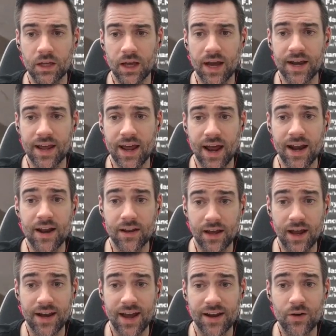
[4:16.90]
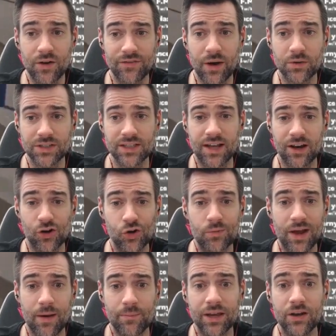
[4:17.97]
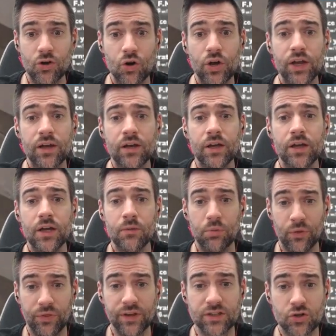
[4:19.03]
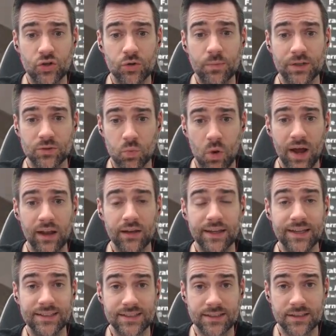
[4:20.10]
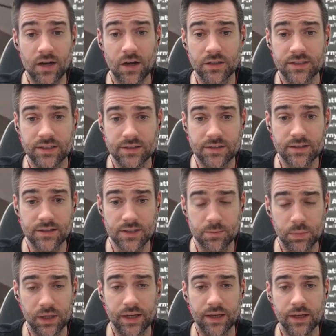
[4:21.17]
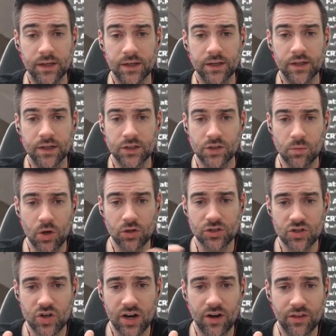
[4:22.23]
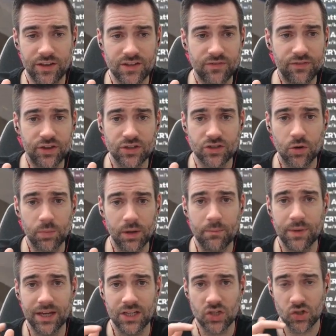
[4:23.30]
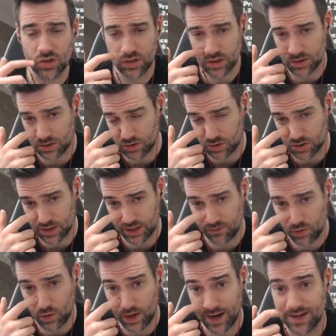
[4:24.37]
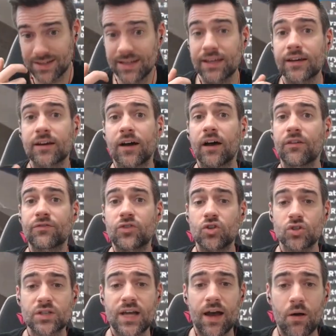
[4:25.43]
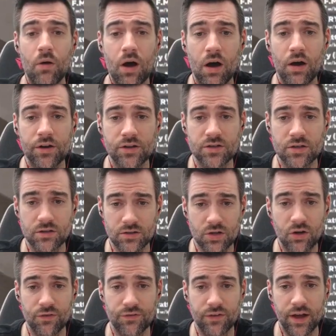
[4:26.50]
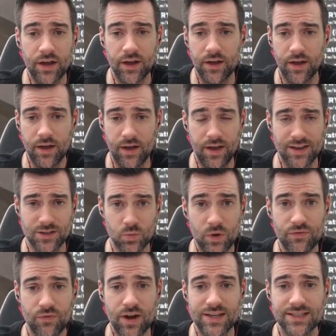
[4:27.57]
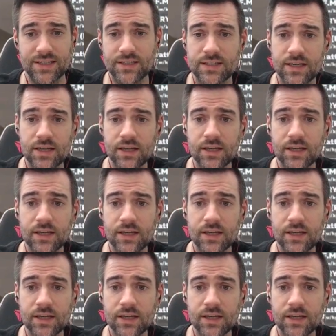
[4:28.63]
and I know if I was in that group now I'd be annoyed, but this group as well is starting to split. So I'm concentrating on this first couple of minutes just to give you an idea of just how hard and tough a Zwift race is,